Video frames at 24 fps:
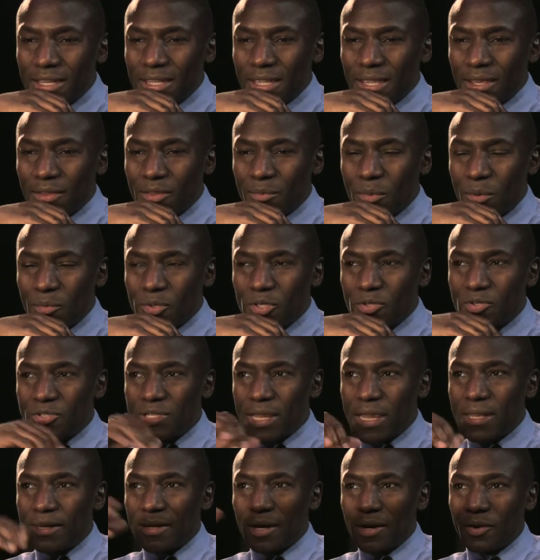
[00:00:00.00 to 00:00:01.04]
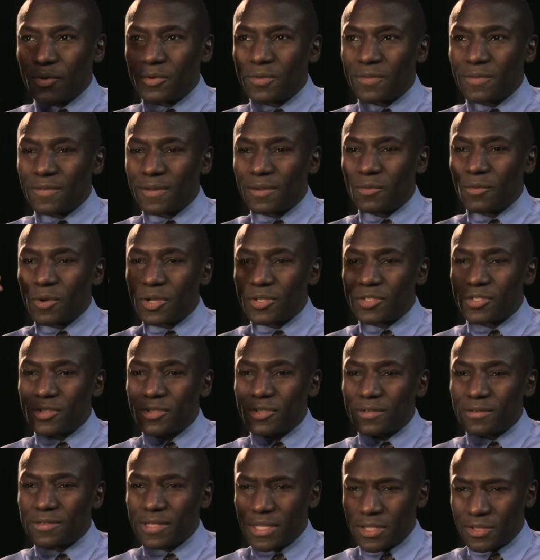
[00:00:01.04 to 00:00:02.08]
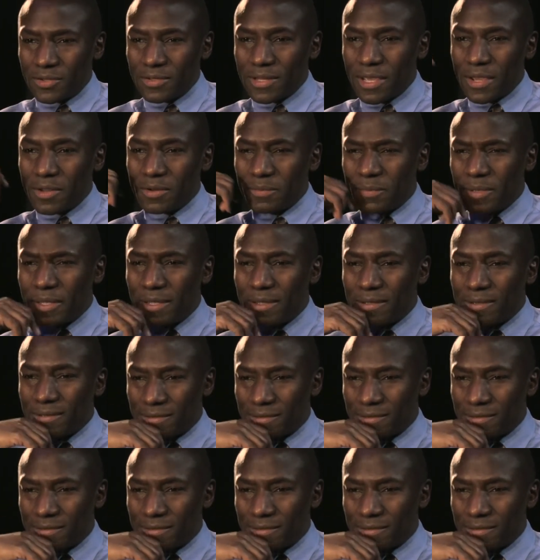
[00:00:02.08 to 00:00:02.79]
Yeah, the moment you stand out, they want to take you down a peg.